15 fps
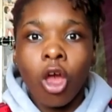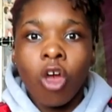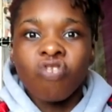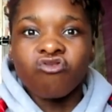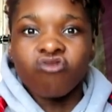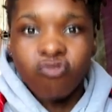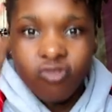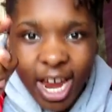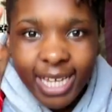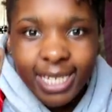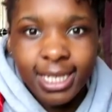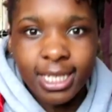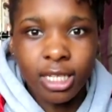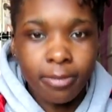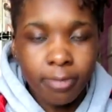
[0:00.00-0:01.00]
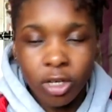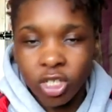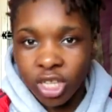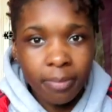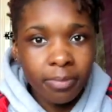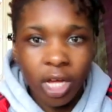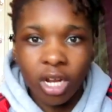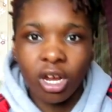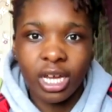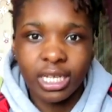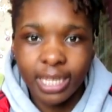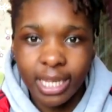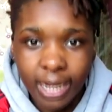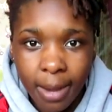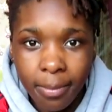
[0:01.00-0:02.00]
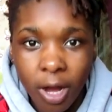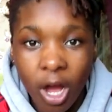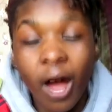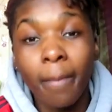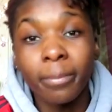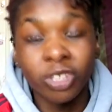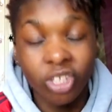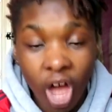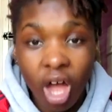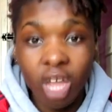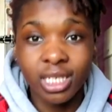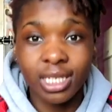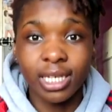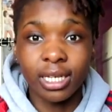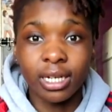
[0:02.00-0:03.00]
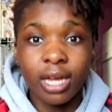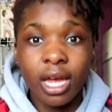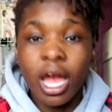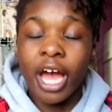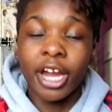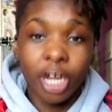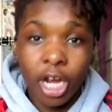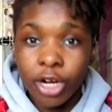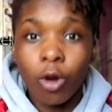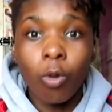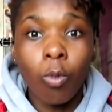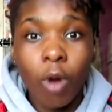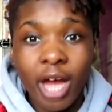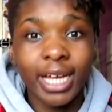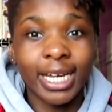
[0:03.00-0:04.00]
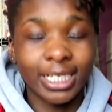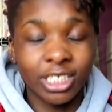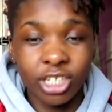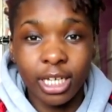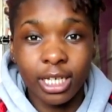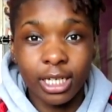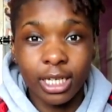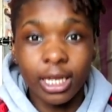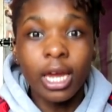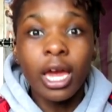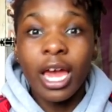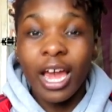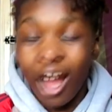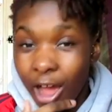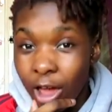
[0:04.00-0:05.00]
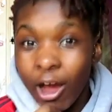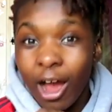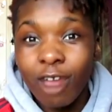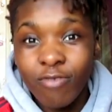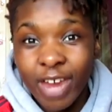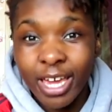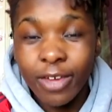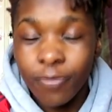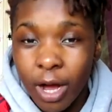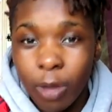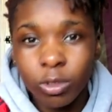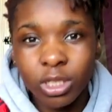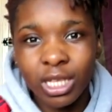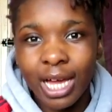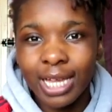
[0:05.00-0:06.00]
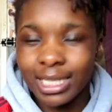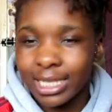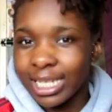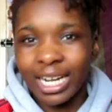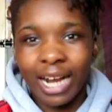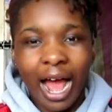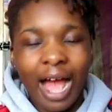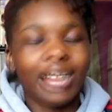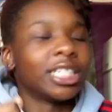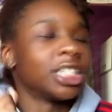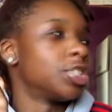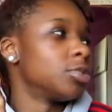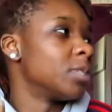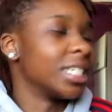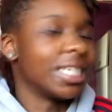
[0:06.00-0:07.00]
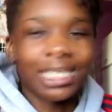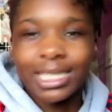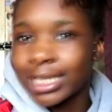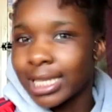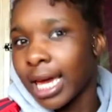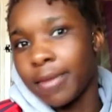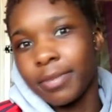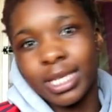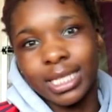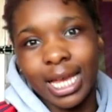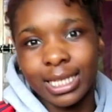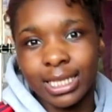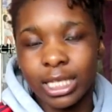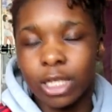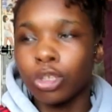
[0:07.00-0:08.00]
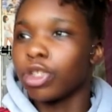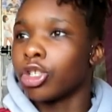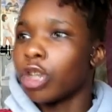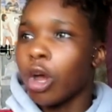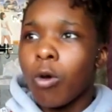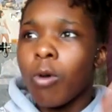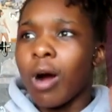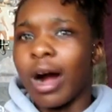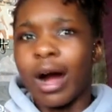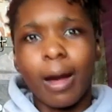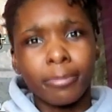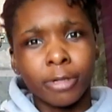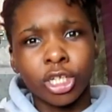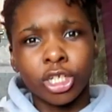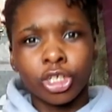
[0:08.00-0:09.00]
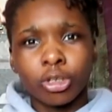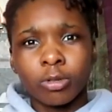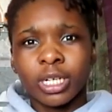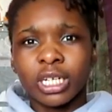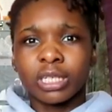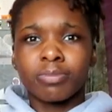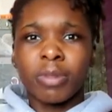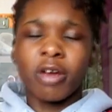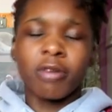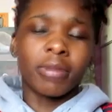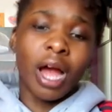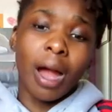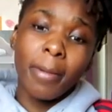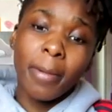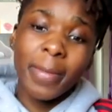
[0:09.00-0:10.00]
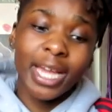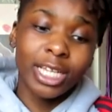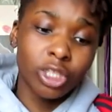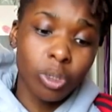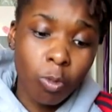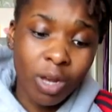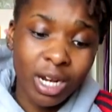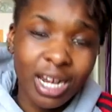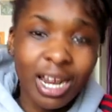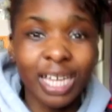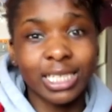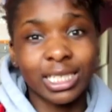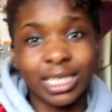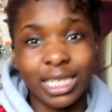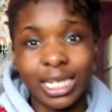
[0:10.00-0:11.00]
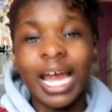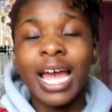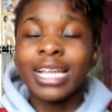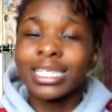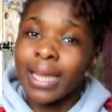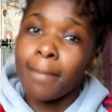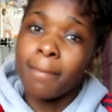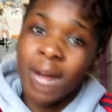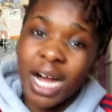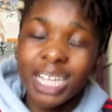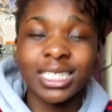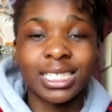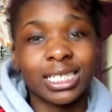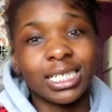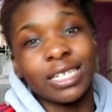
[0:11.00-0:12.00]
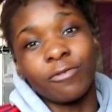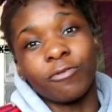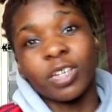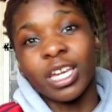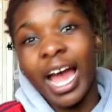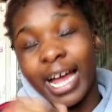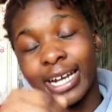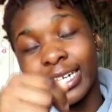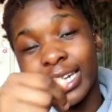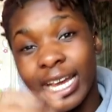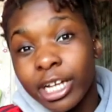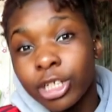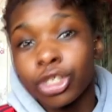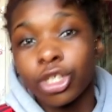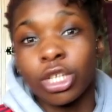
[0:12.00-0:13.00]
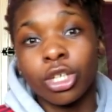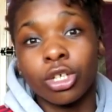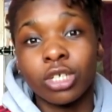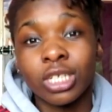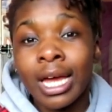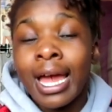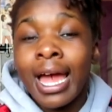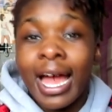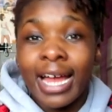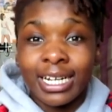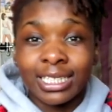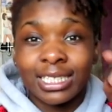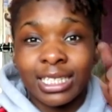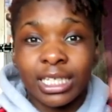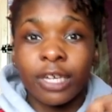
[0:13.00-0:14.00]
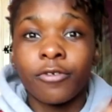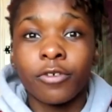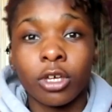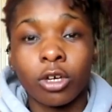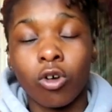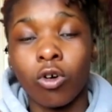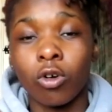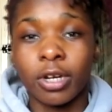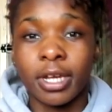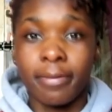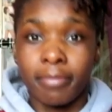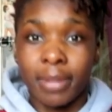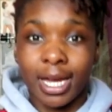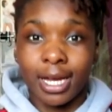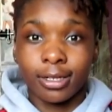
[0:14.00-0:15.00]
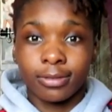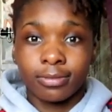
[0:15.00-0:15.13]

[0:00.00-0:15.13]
Racism, because I'm not light skin, am I? I'm dark skin, and I don't work at JD. If I was light skin, I handed you in the same exact. You know what? I'm gonna do an experiment. I'm gonna make someone light skin take my CV, hand it into you, and then see if you call them back.